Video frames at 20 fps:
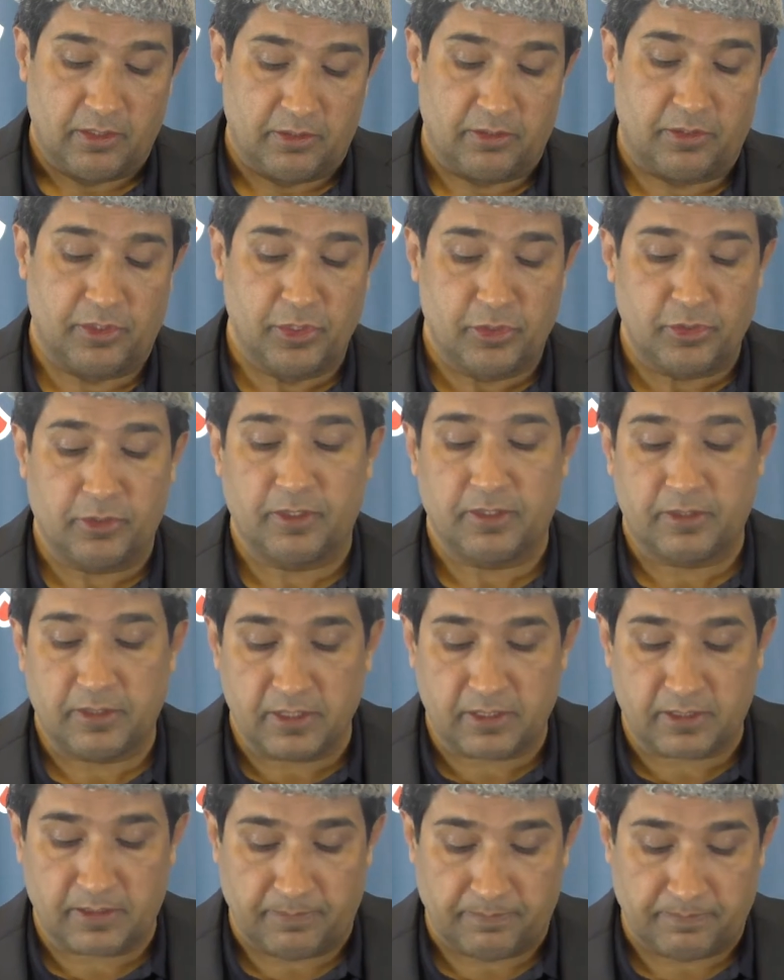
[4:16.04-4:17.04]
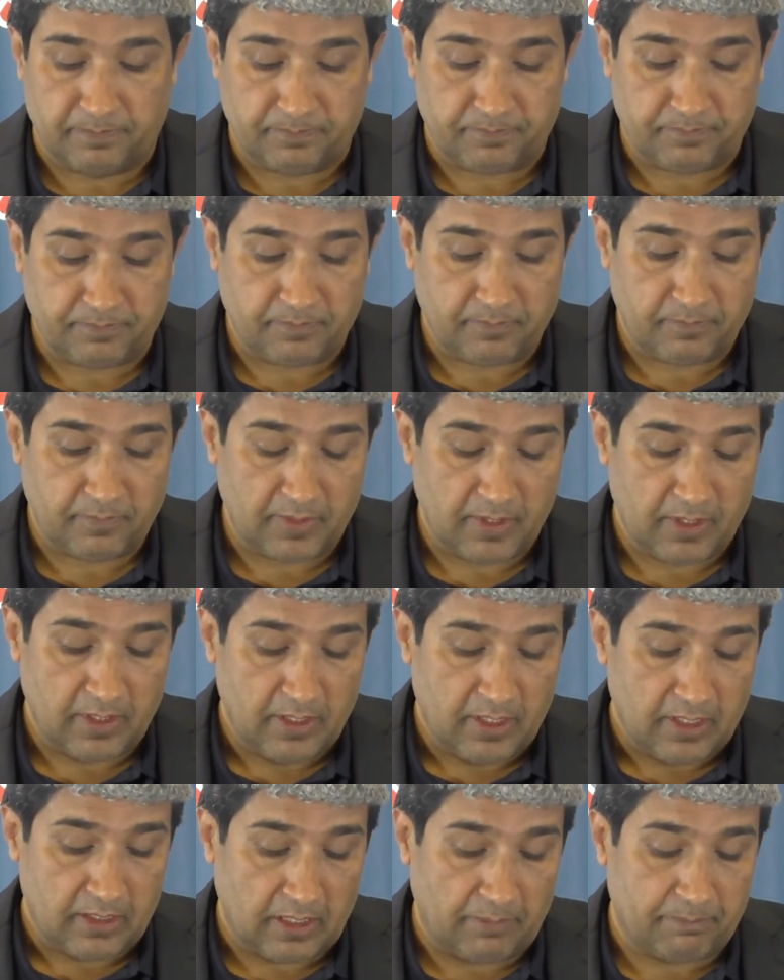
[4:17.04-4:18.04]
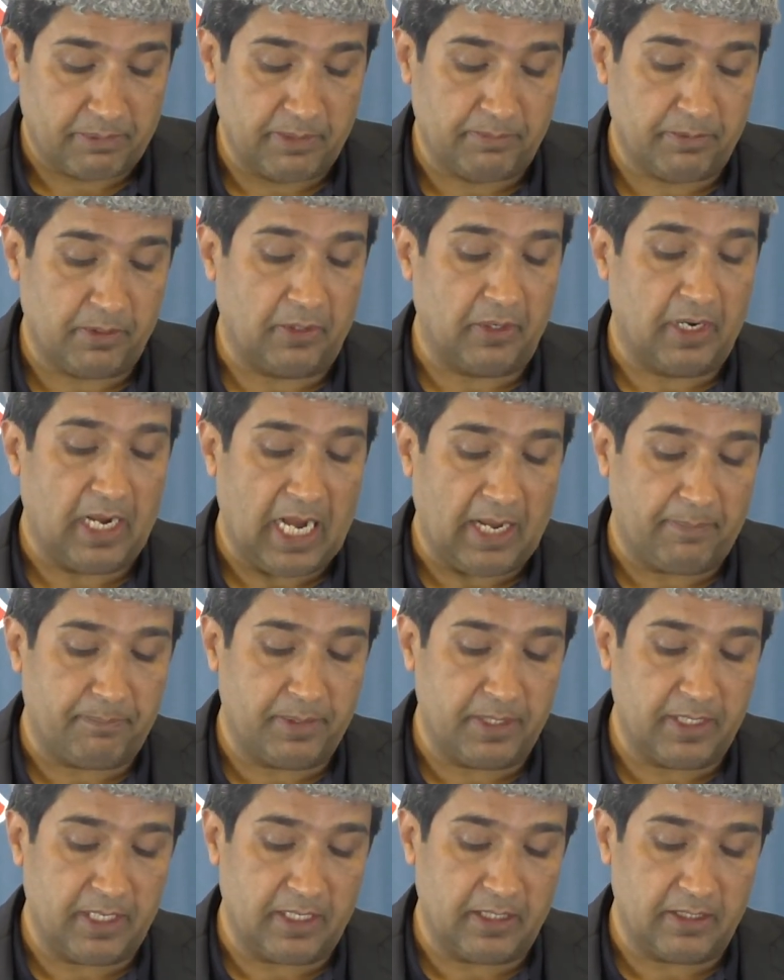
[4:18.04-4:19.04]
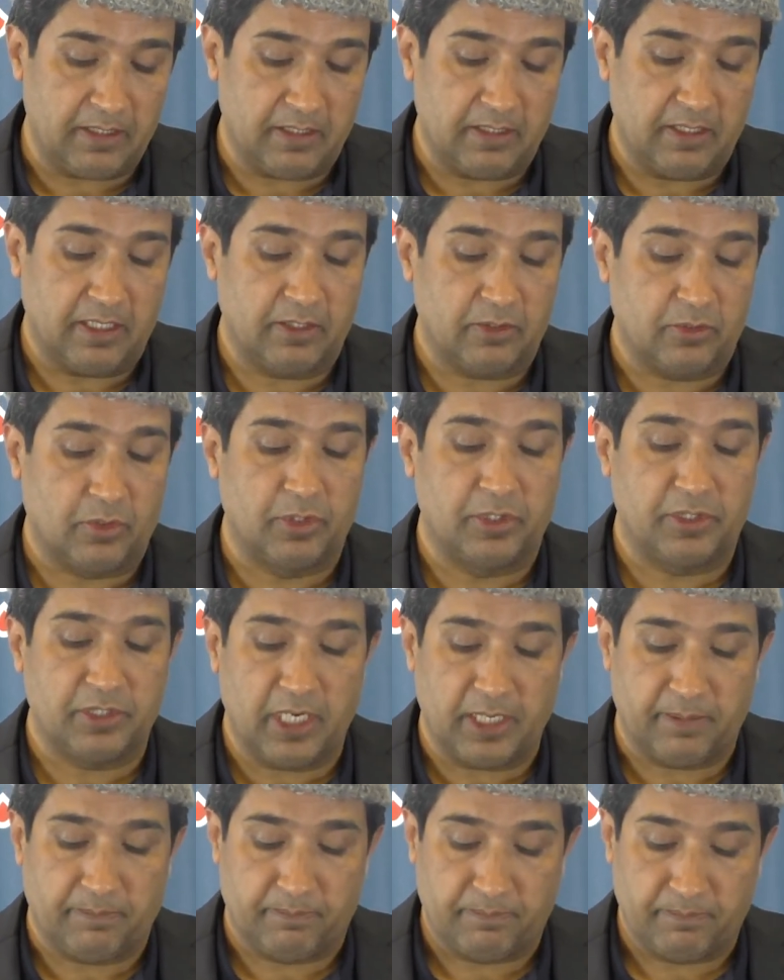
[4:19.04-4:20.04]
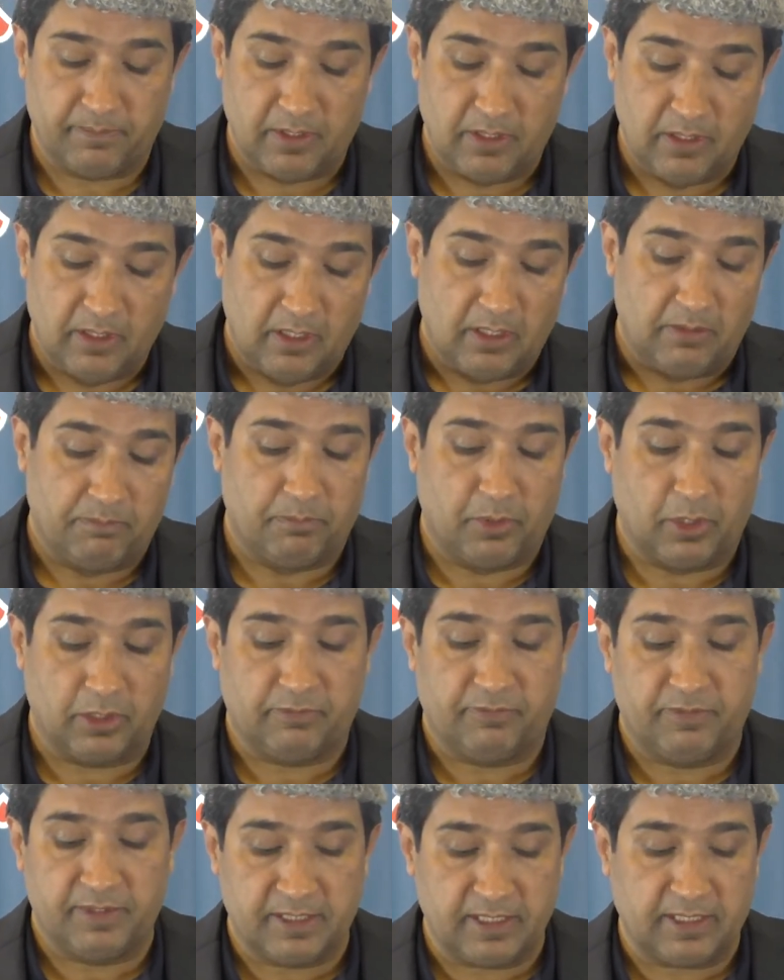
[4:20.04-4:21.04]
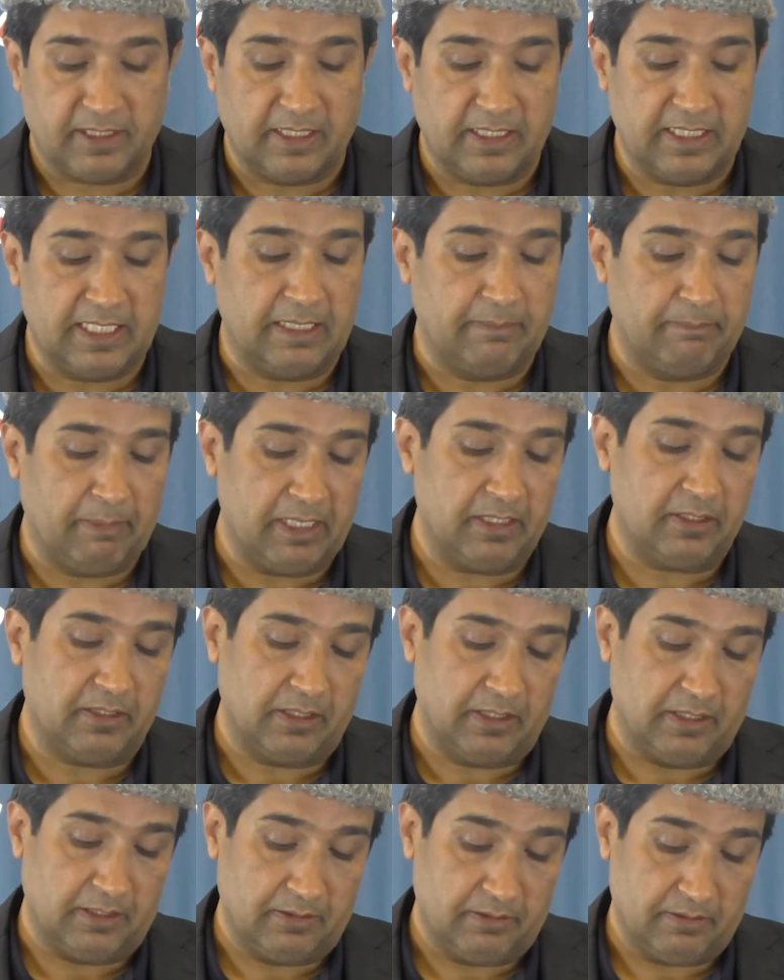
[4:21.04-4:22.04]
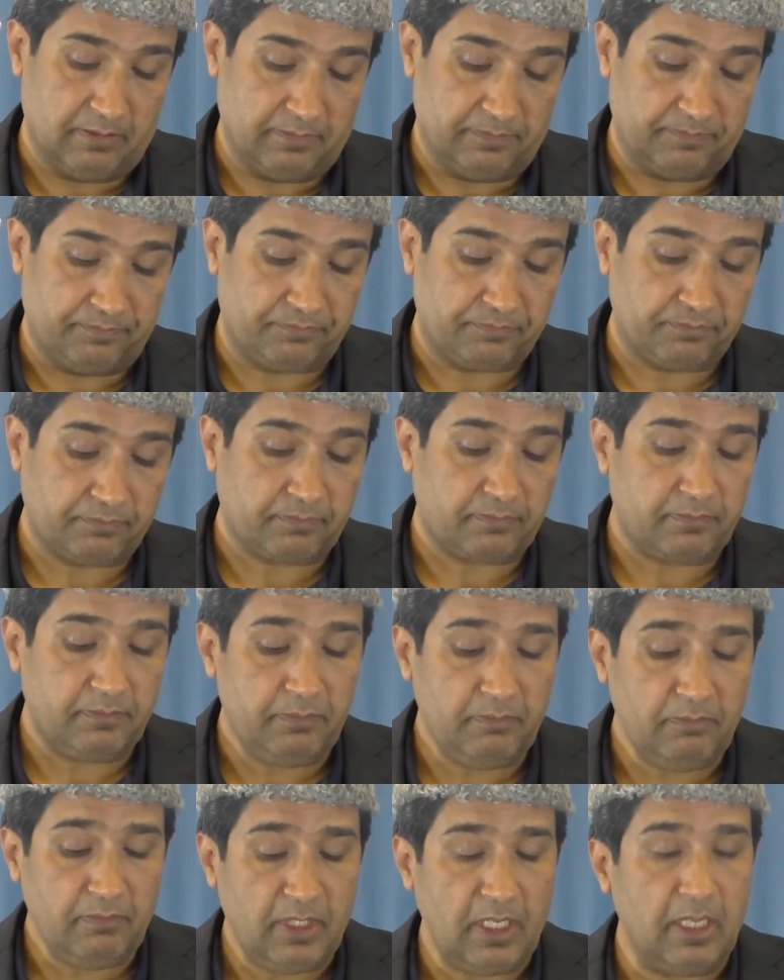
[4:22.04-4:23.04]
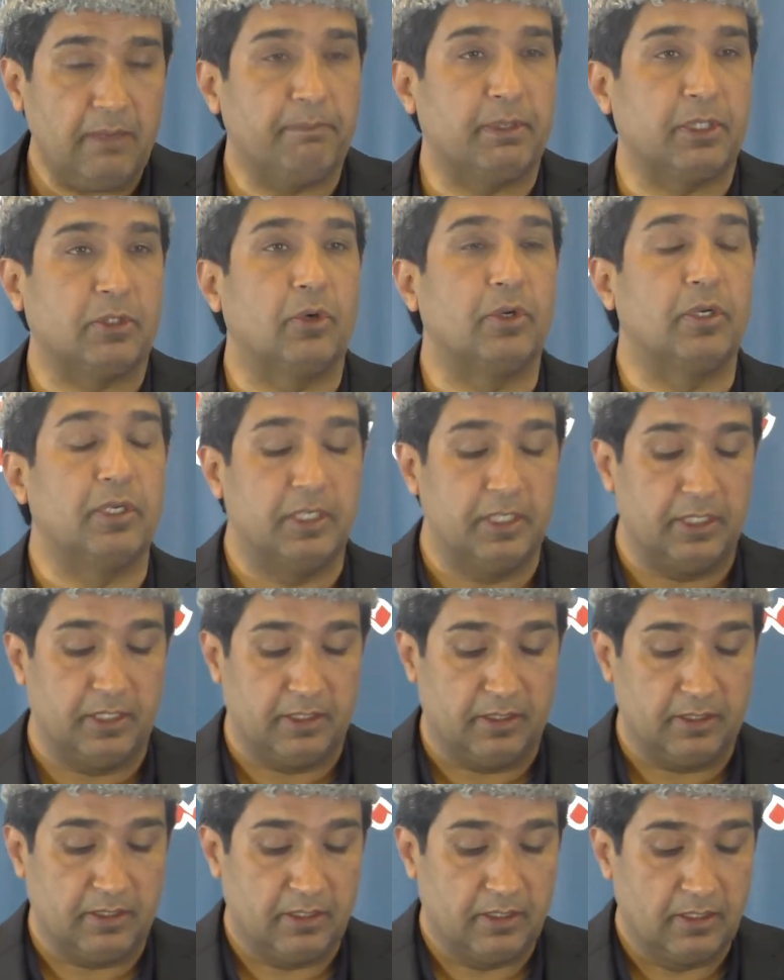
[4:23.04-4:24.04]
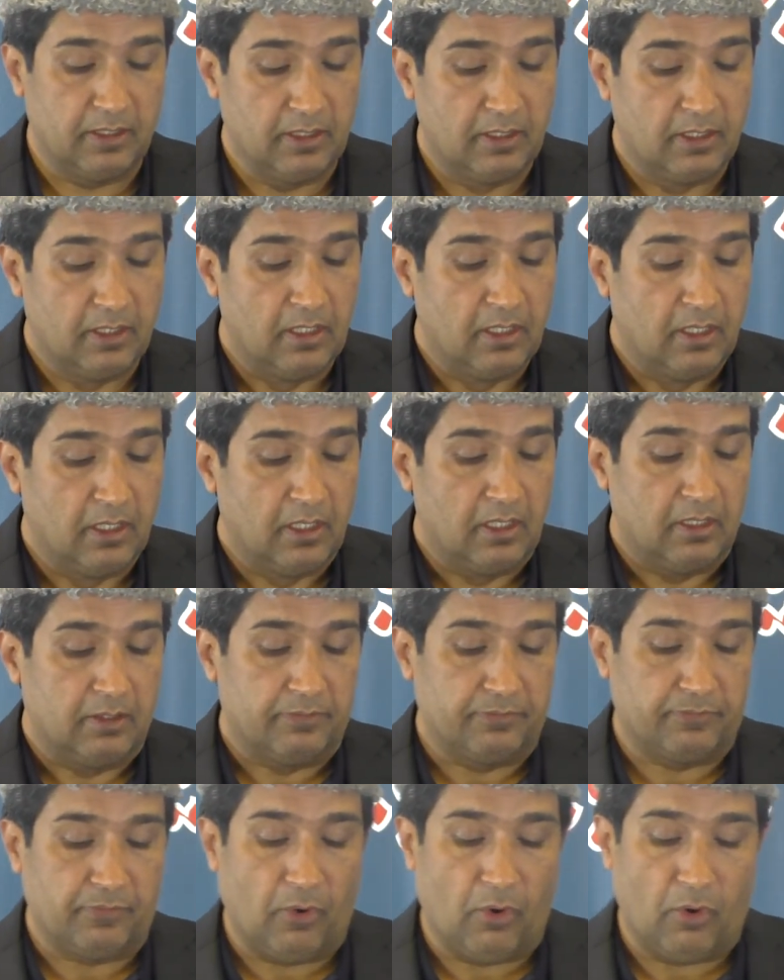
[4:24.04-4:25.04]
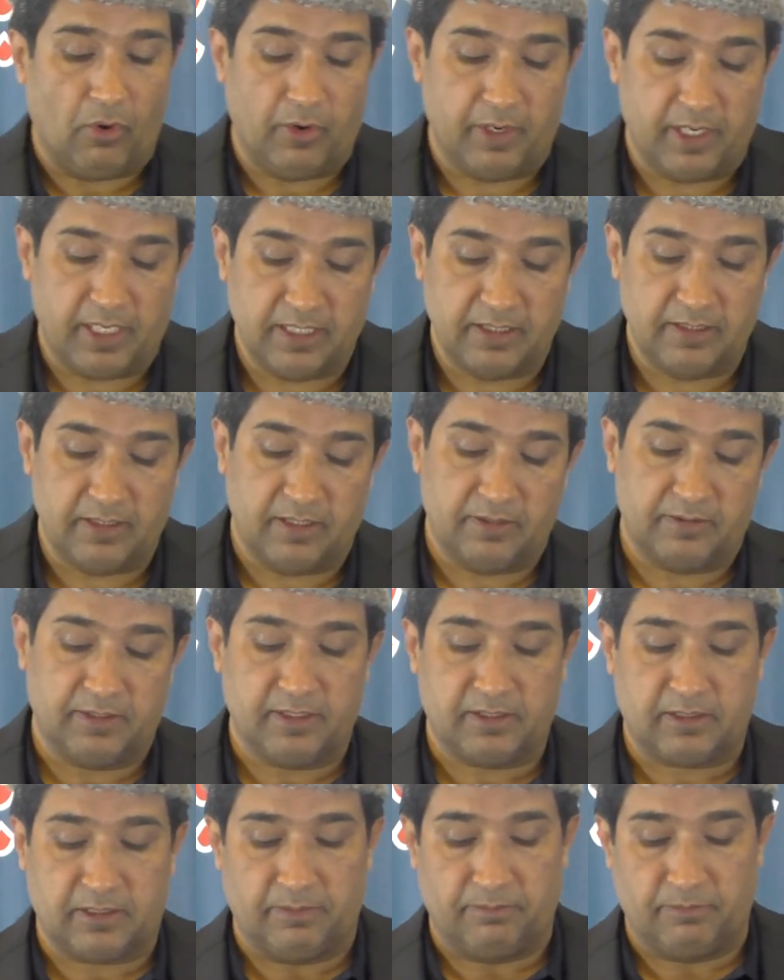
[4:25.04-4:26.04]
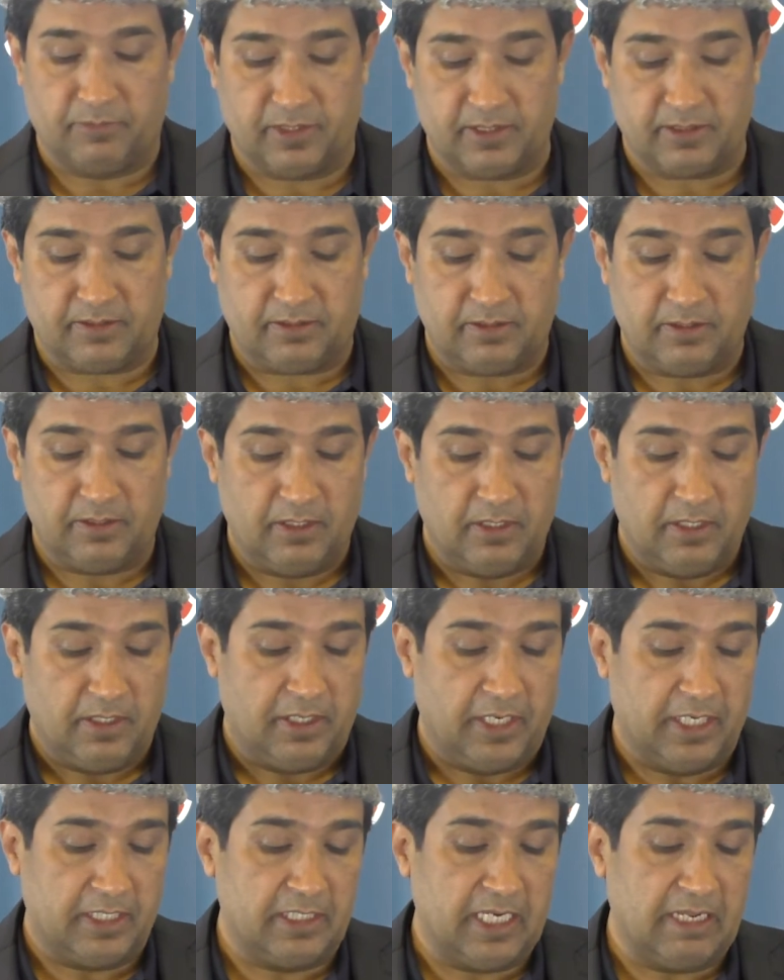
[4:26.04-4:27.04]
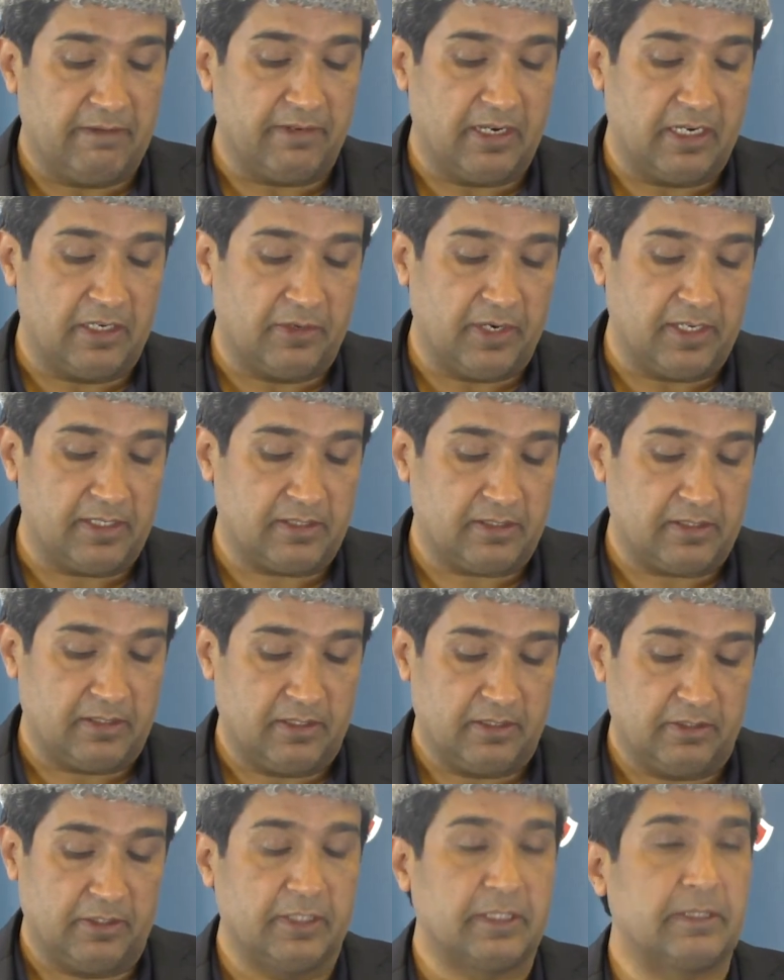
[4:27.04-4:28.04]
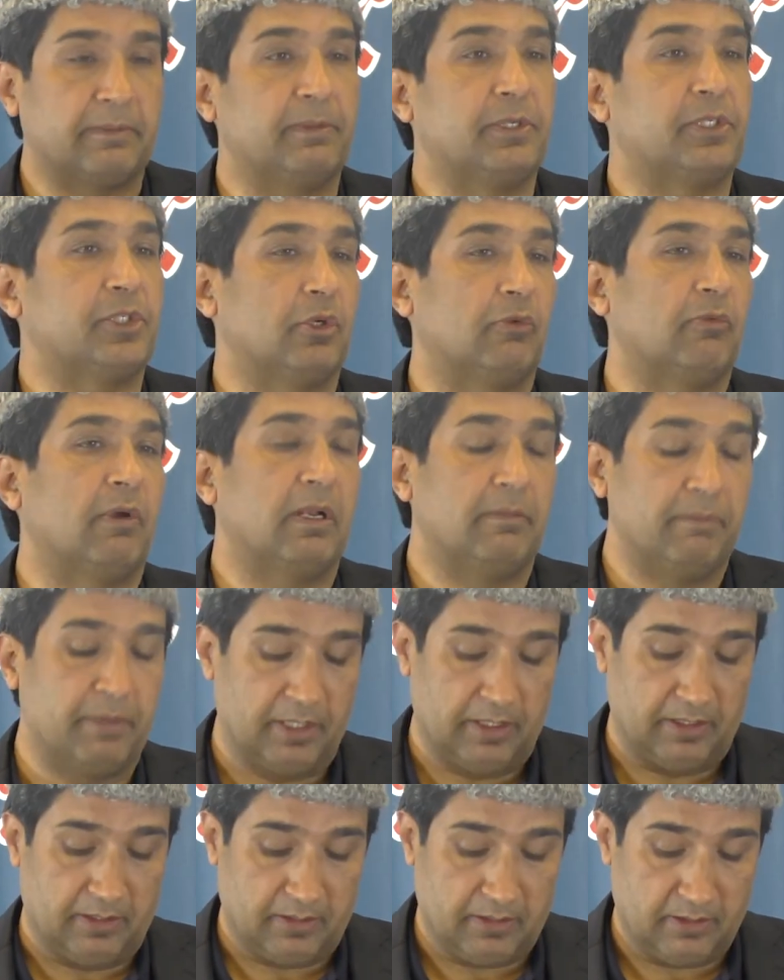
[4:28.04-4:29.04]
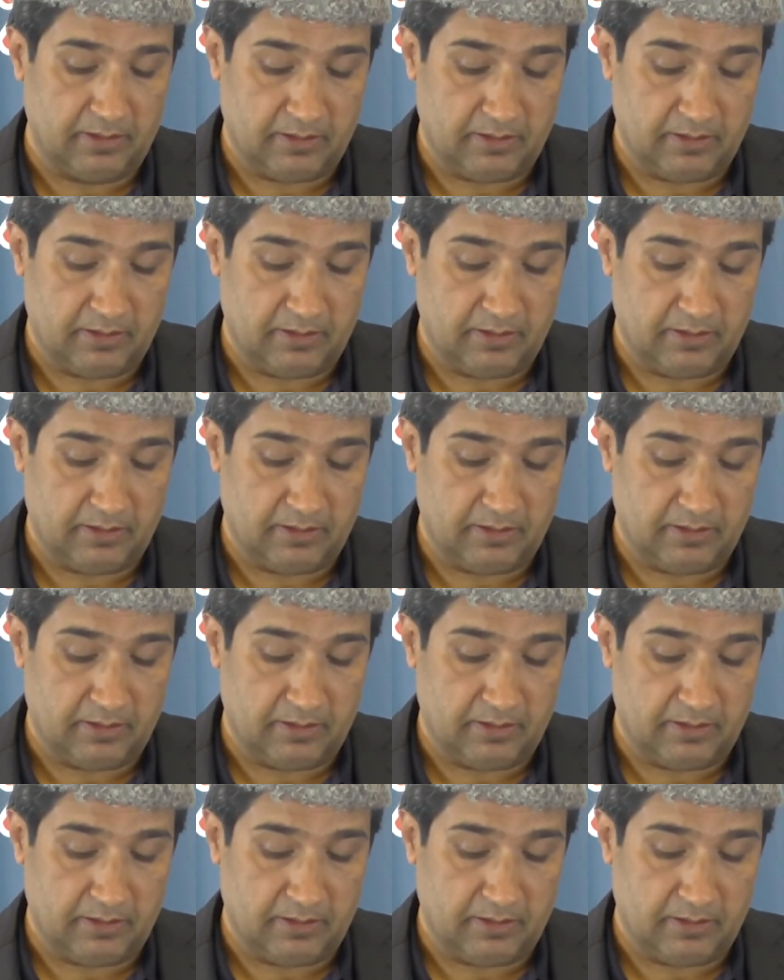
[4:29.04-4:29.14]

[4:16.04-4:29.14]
Due to the system, the people are happy and in good shape, both physically and mentally. But only flaw in their system was it never addressed their spiritual well-being.